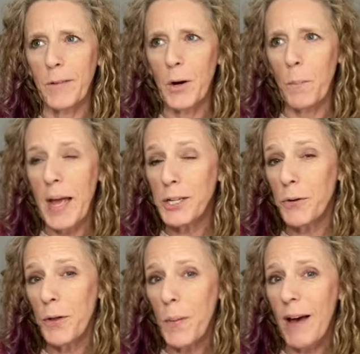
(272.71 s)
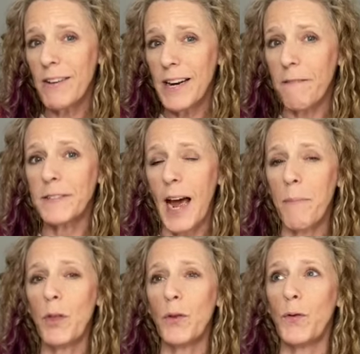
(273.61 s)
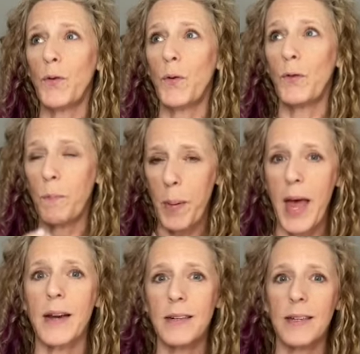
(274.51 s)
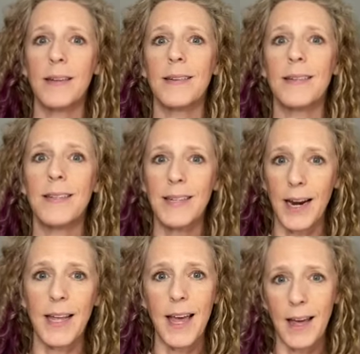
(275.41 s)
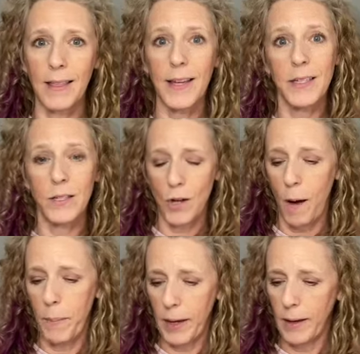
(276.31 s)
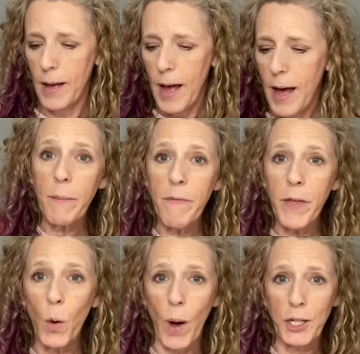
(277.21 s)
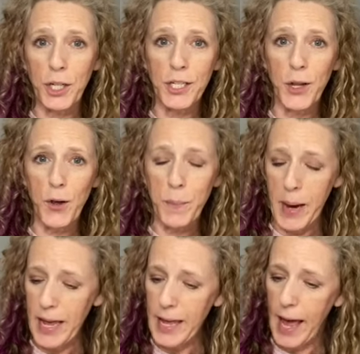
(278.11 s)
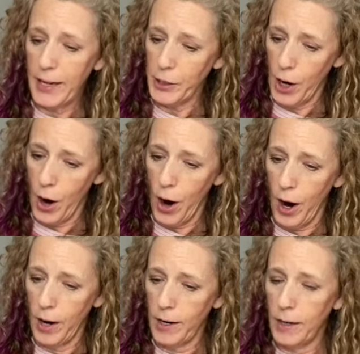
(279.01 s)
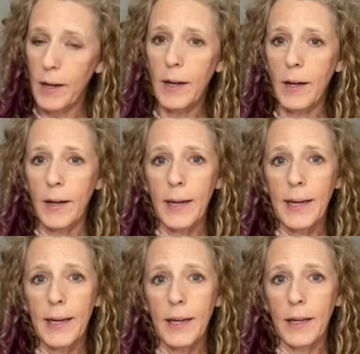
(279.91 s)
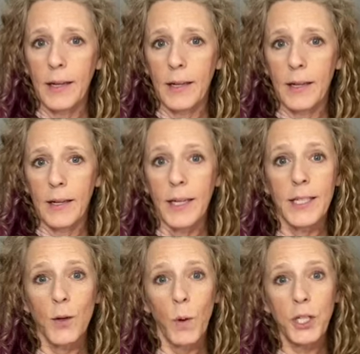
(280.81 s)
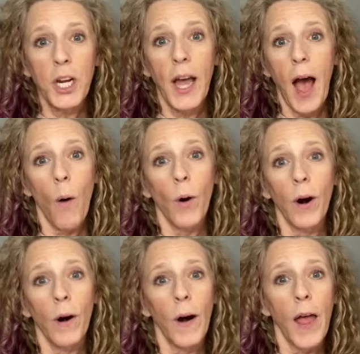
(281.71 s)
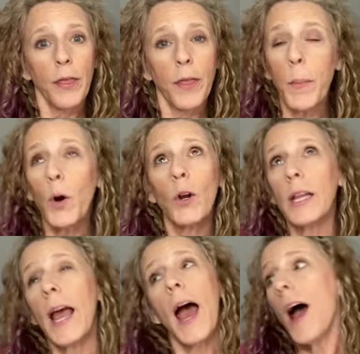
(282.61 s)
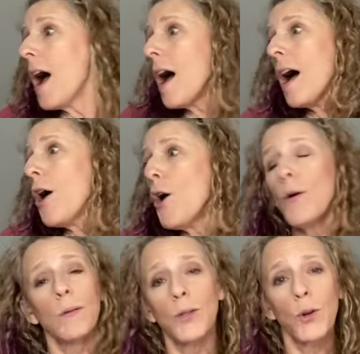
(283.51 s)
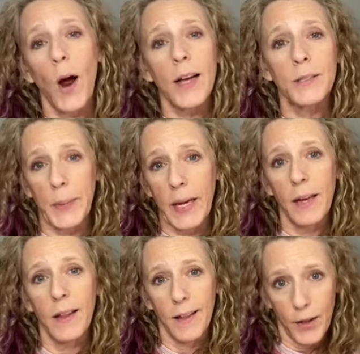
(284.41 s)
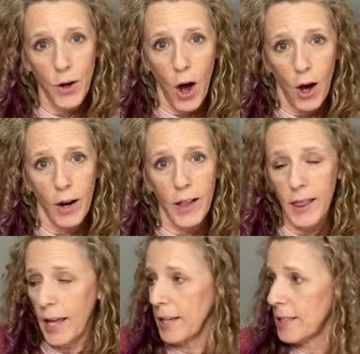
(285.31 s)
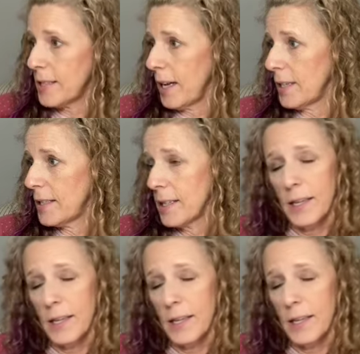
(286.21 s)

make sure that you have enough time to spend studying this topic. Some of the questions that you might get are, it's the witching hour at the Burley house. Crosby, the dog, thinks that